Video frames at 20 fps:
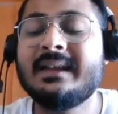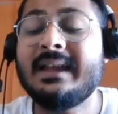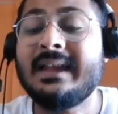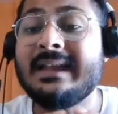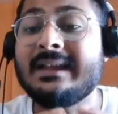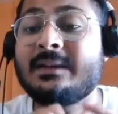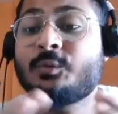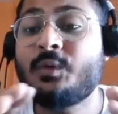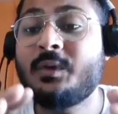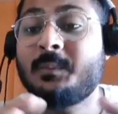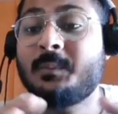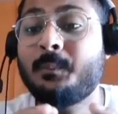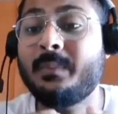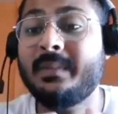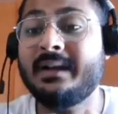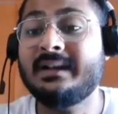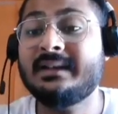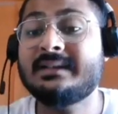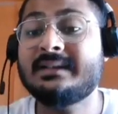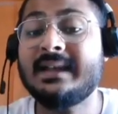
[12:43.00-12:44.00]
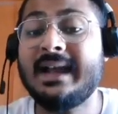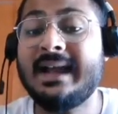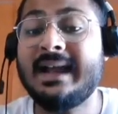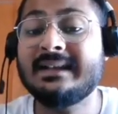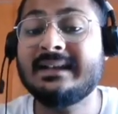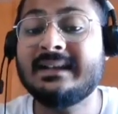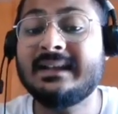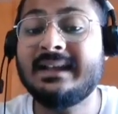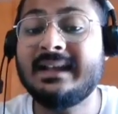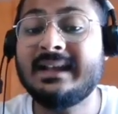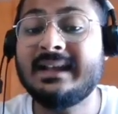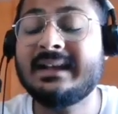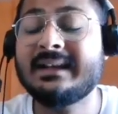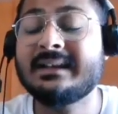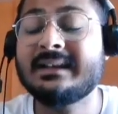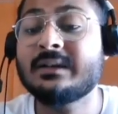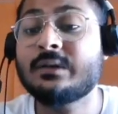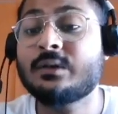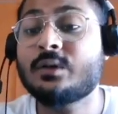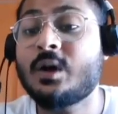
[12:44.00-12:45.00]
equipments, and here
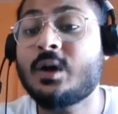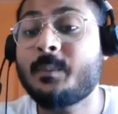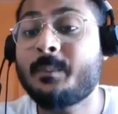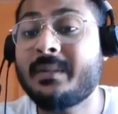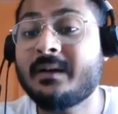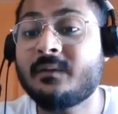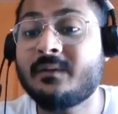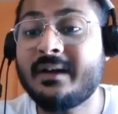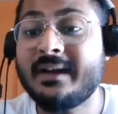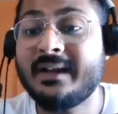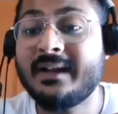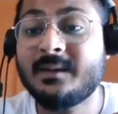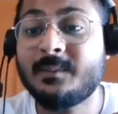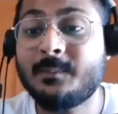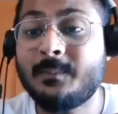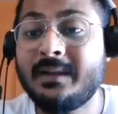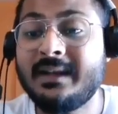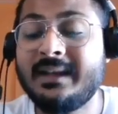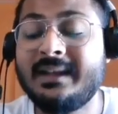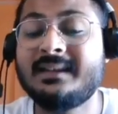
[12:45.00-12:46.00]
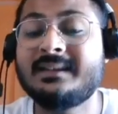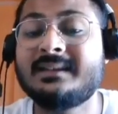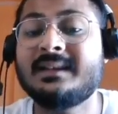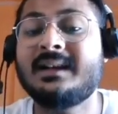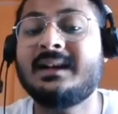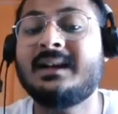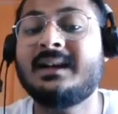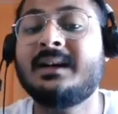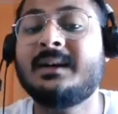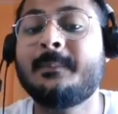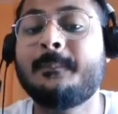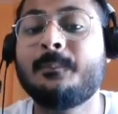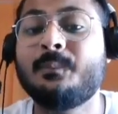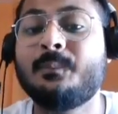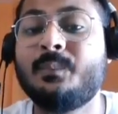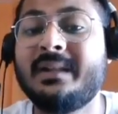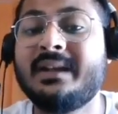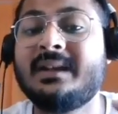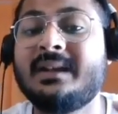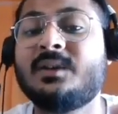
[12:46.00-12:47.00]
the copper wire plays a
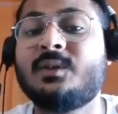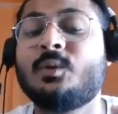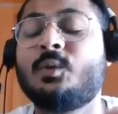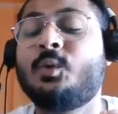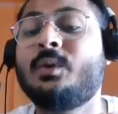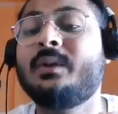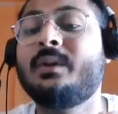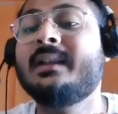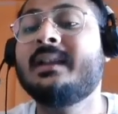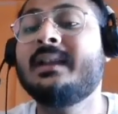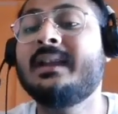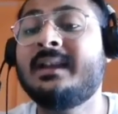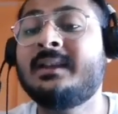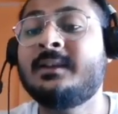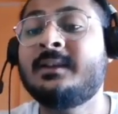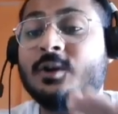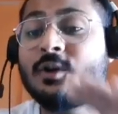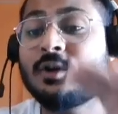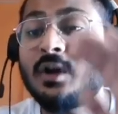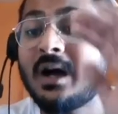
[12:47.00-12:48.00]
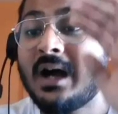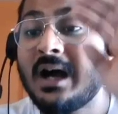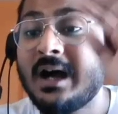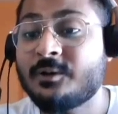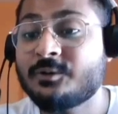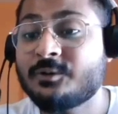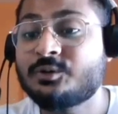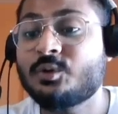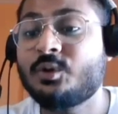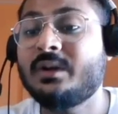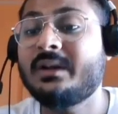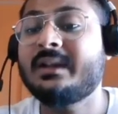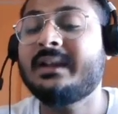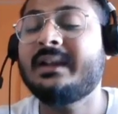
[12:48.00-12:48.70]
big role. In your household